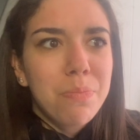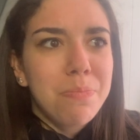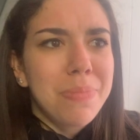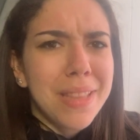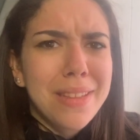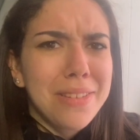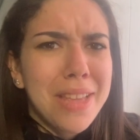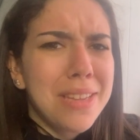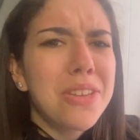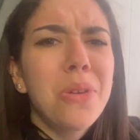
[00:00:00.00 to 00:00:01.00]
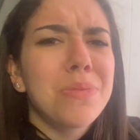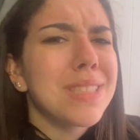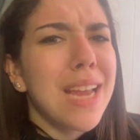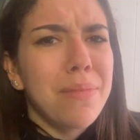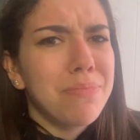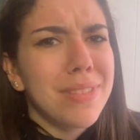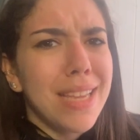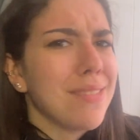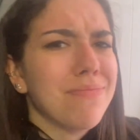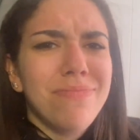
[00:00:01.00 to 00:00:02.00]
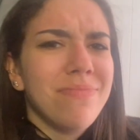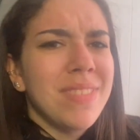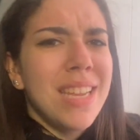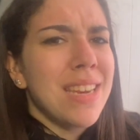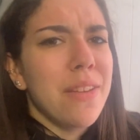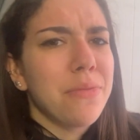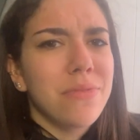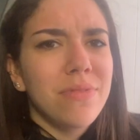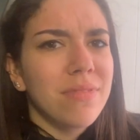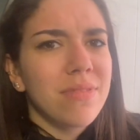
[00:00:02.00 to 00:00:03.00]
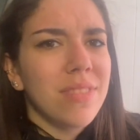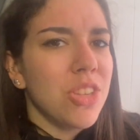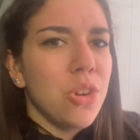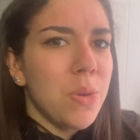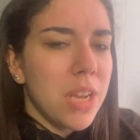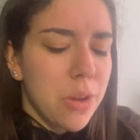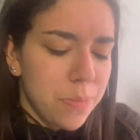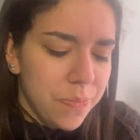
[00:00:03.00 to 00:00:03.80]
But they're like, no, stop. Like, you don't want to go.